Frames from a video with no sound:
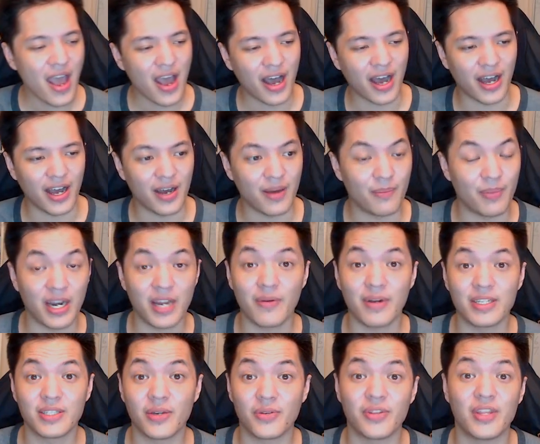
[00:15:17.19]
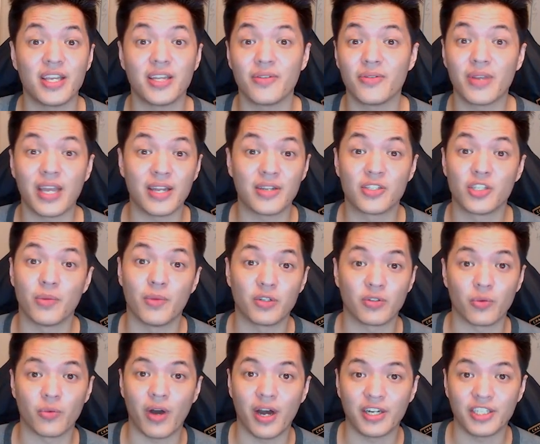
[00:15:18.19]
But anyways, though, thank you again so much
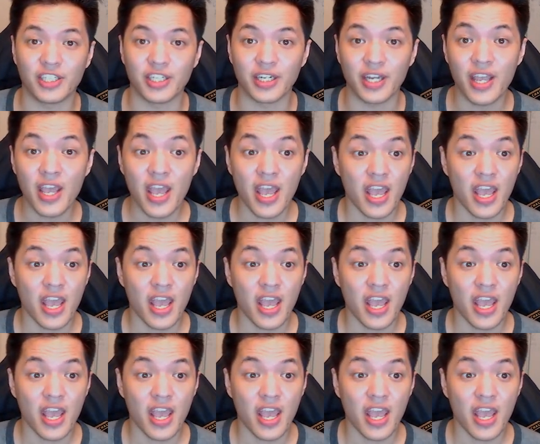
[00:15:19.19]
for watching.